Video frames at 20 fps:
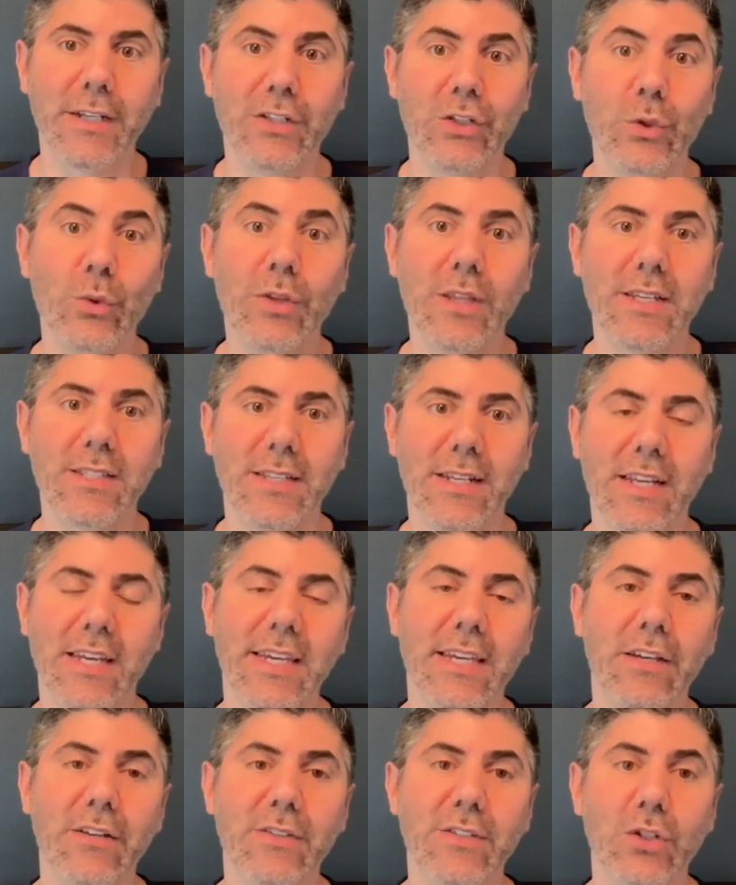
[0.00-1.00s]
can do this and it
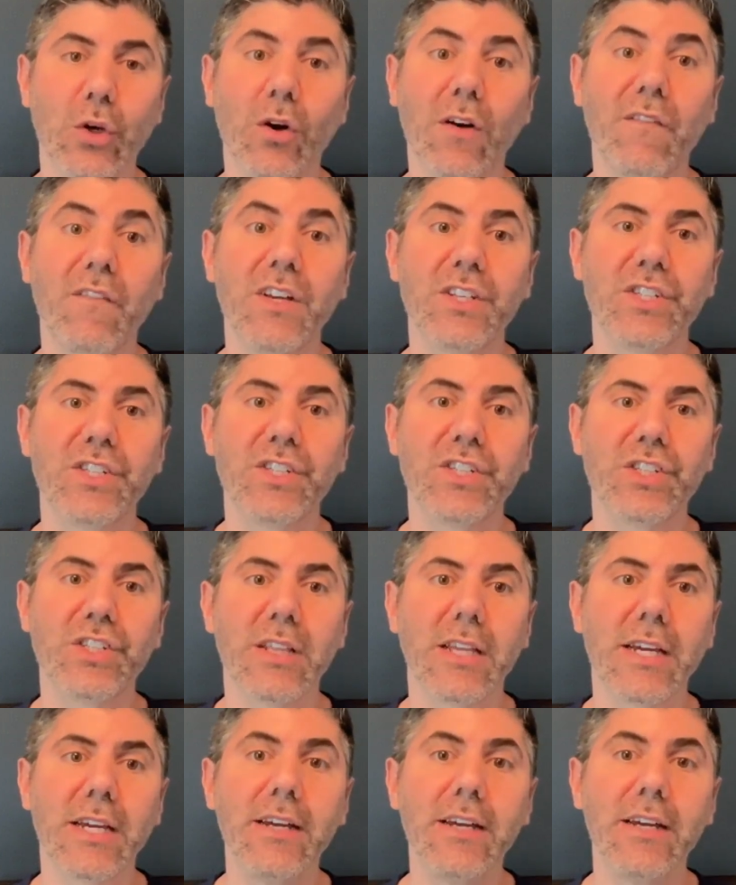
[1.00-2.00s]
heals so
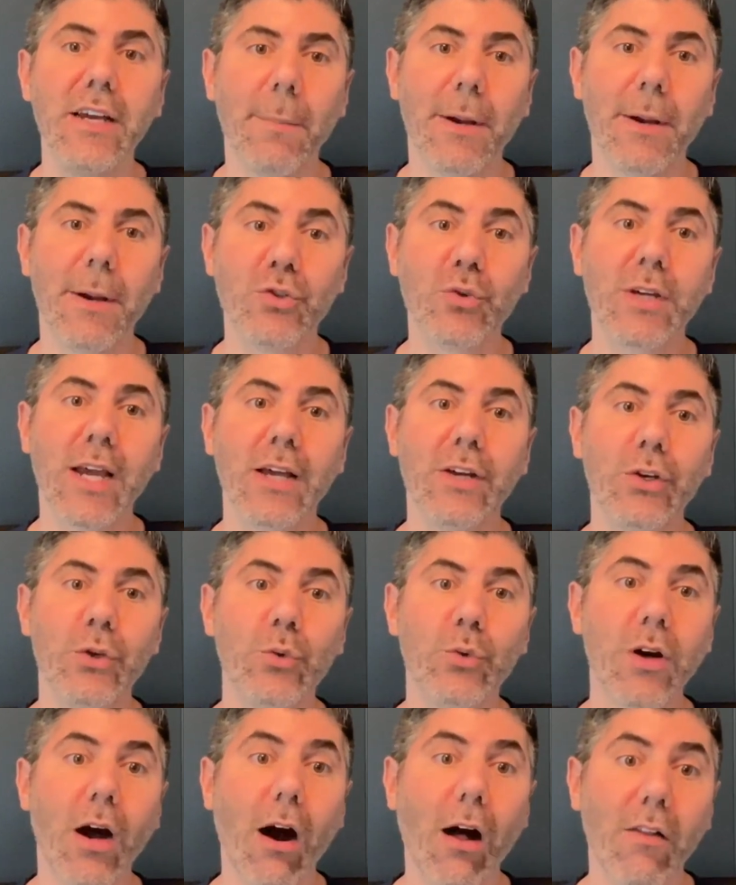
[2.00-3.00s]
efficiently. But you do
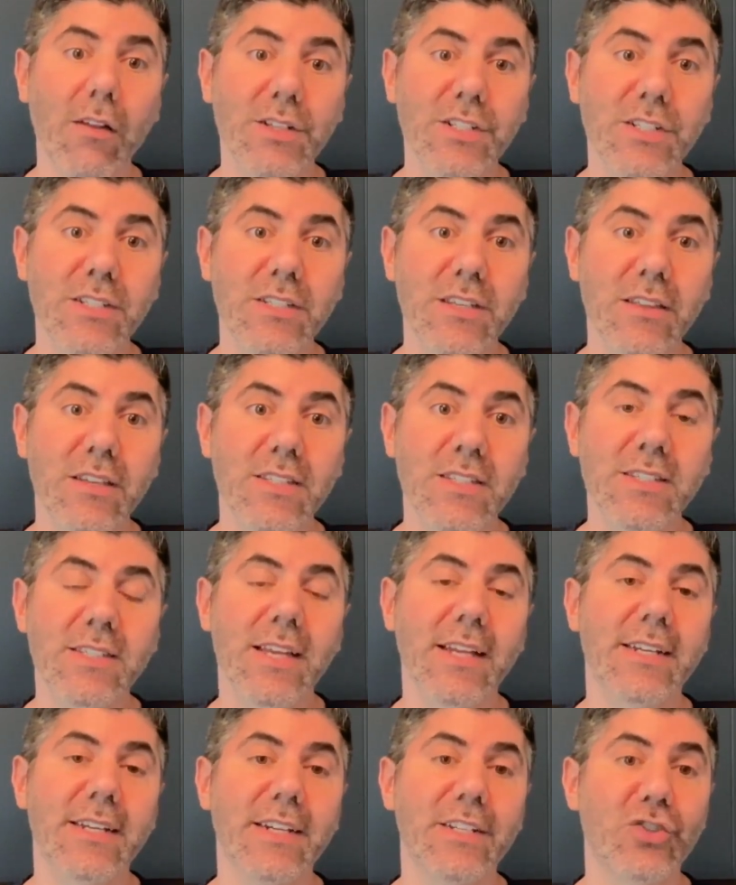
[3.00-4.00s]
get new collagen
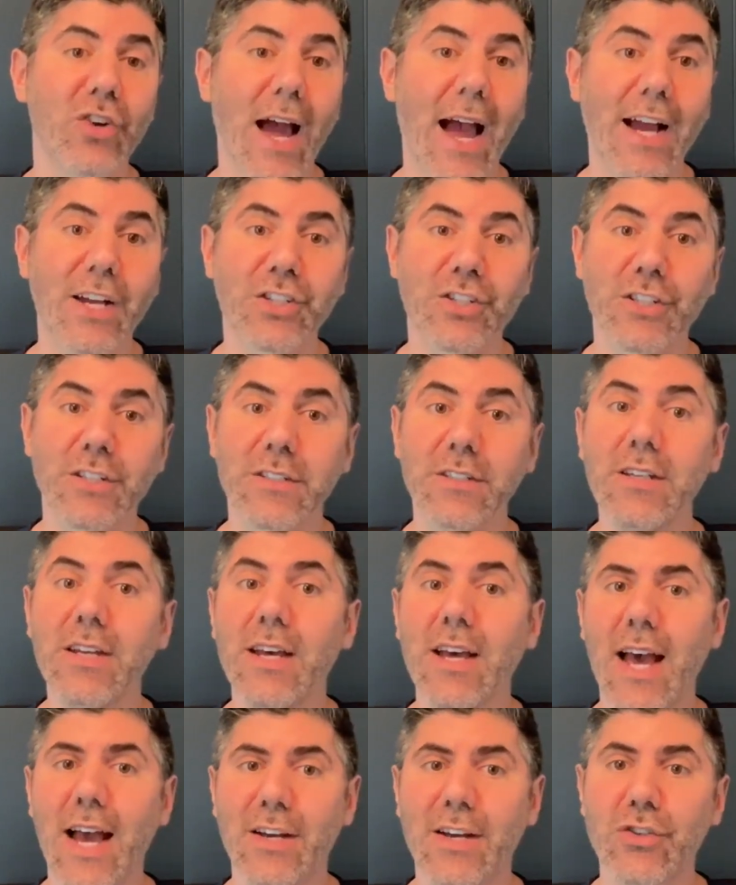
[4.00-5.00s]
synthesis and
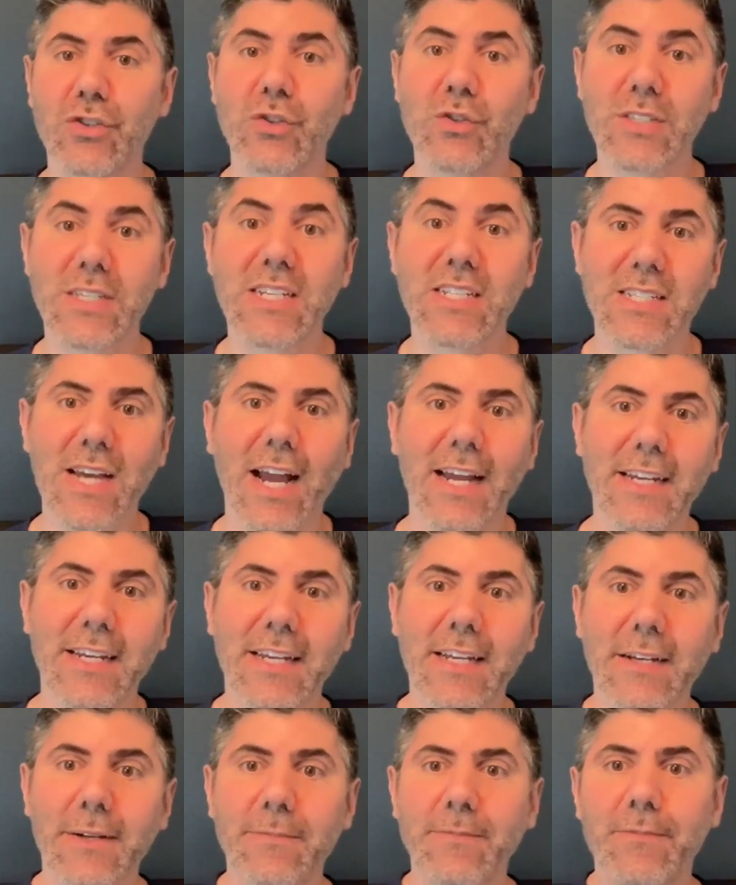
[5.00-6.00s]
contraction, and you do see
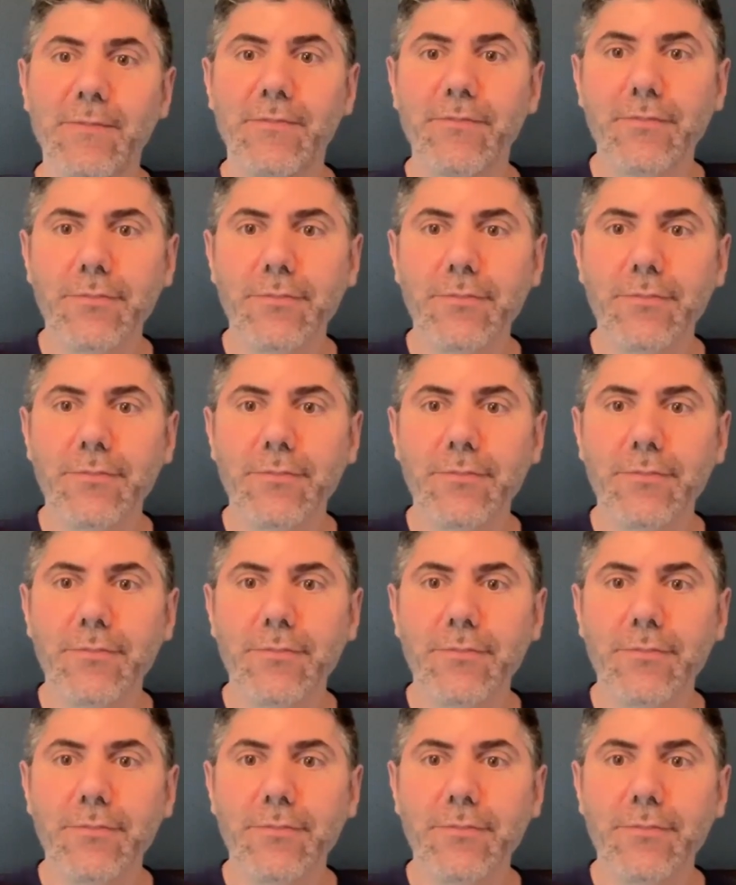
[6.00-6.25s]
tightening.